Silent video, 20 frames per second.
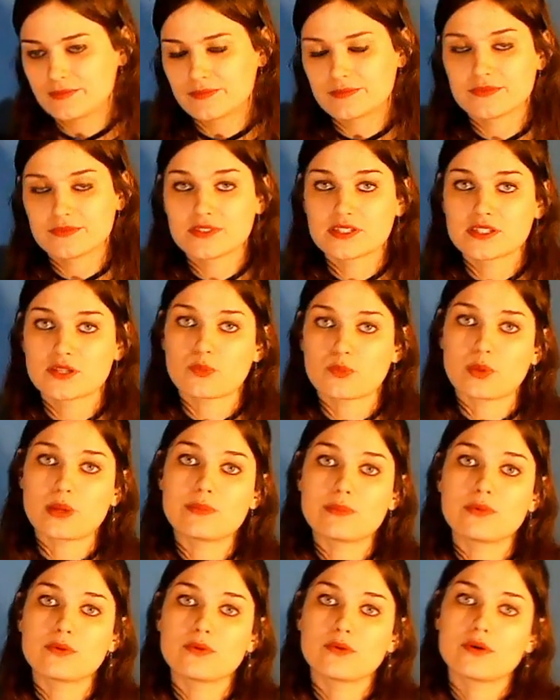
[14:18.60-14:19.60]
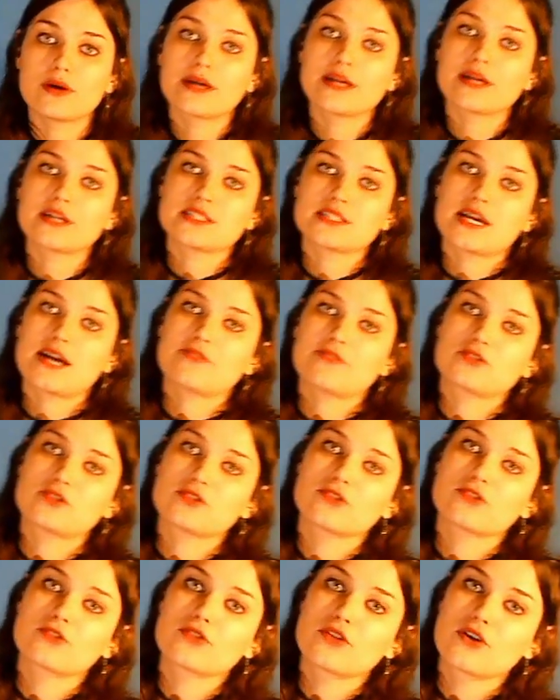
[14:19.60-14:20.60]
Some people, I guess, have to
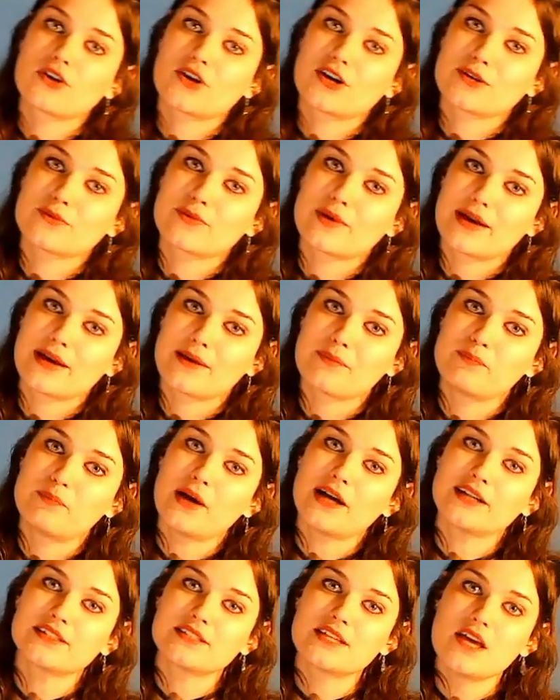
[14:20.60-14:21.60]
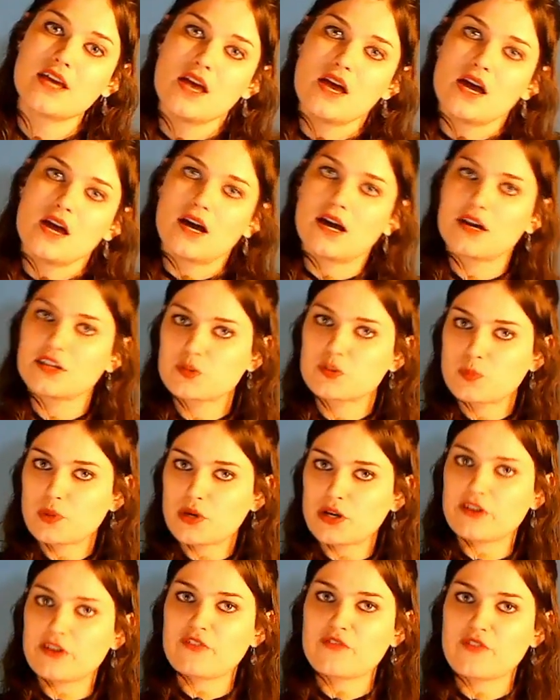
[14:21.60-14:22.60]
learn the hard way. But us
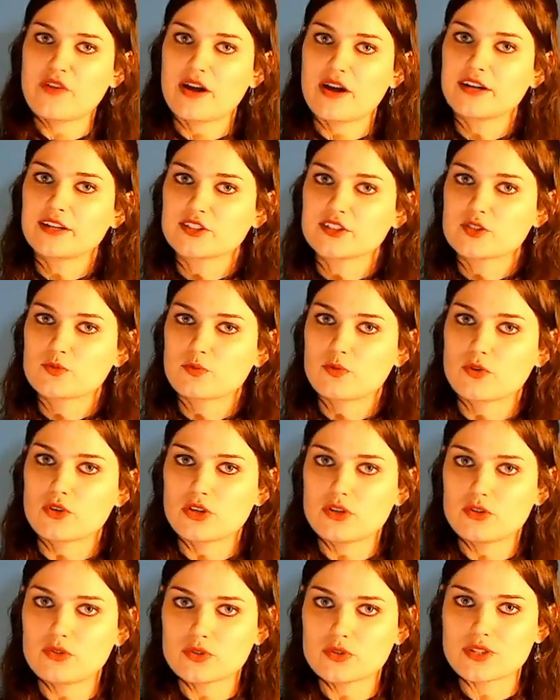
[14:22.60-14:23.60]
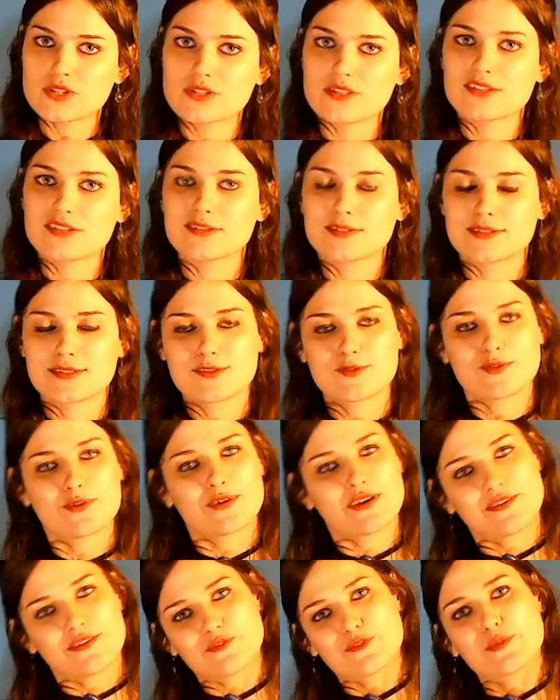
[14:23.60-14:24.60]
purifiers will use this
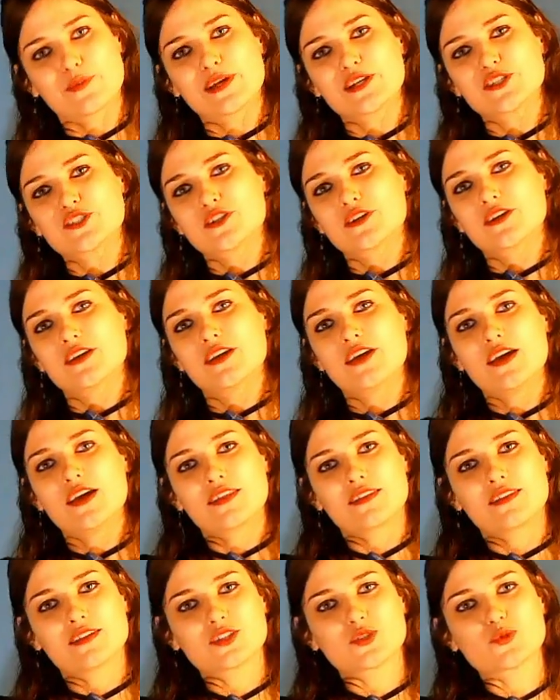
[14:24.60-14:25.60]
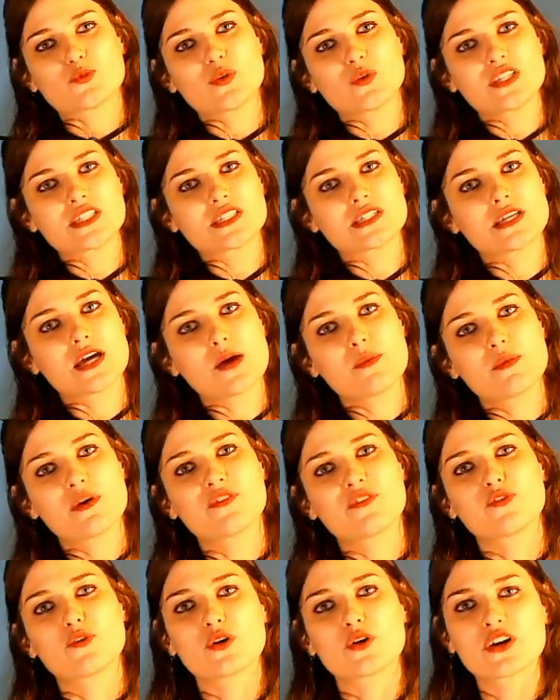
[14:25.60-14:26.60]
information, this wisdom
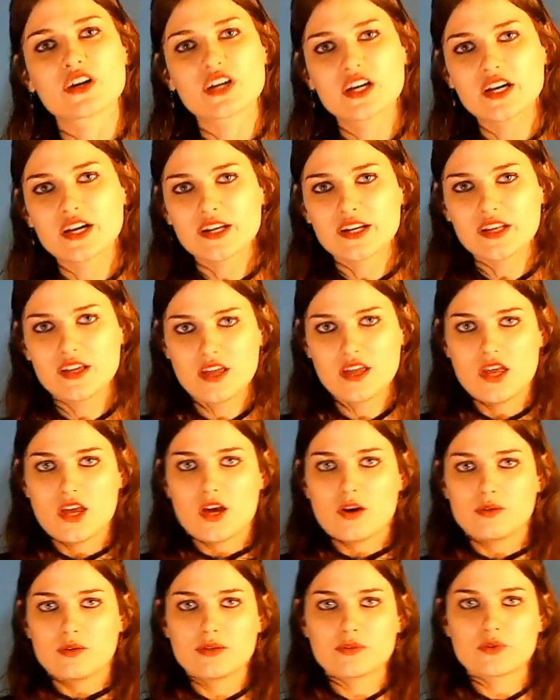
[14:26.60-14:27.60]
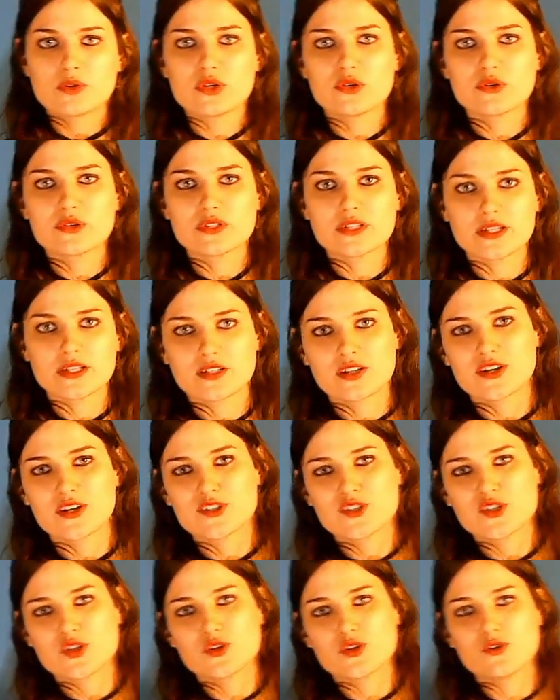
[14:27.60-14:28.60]
for good. We will use it
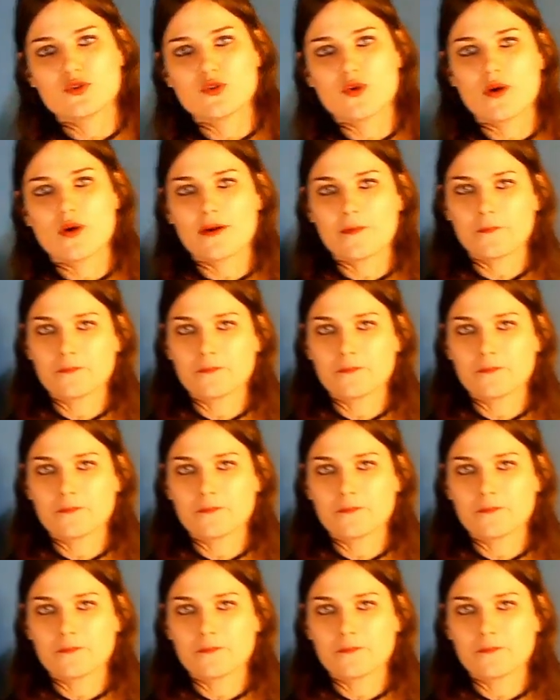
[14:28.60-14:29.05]
to